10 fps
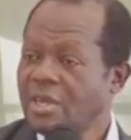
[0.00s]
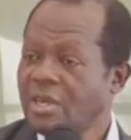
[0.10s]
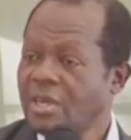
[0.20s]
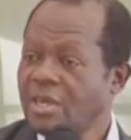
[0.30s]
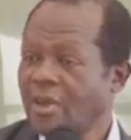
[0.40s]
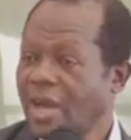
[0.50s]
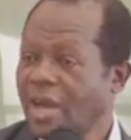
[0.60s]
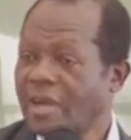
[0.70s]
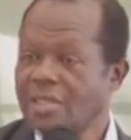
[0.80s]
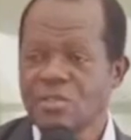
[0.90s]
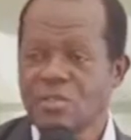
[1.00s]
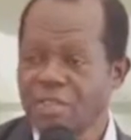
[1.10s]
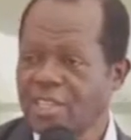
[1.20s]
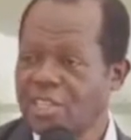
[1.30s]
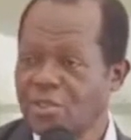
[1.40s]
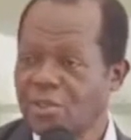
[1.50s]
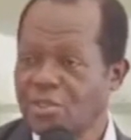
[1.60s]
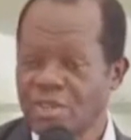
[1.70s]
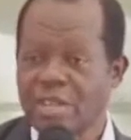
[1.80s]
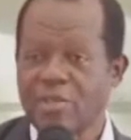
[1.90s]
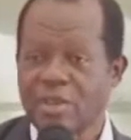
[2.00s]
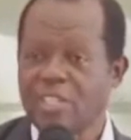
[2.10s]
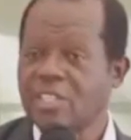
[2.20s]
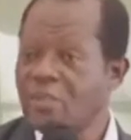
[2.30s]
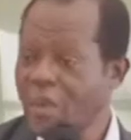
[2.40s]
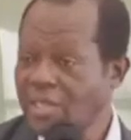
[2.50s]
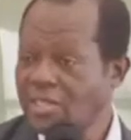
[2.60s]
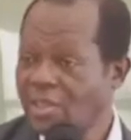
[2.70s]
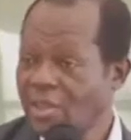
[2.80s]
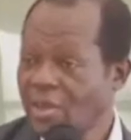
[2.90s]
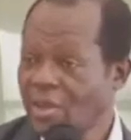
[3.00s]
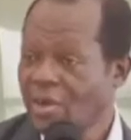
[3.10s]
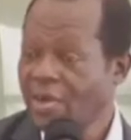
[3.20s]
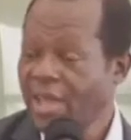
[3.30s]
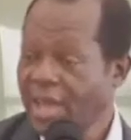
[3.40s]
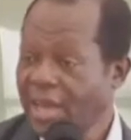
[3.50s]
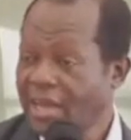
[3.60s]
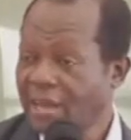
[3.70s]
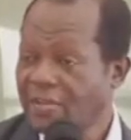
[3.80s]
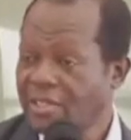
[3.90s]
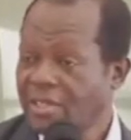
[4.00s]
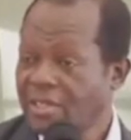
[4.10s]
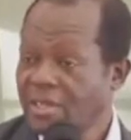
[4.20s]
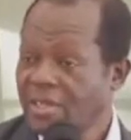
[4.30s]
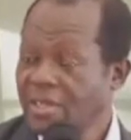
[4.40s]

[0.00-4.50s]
farming flowers or vegetables, trying to get space on aircrafts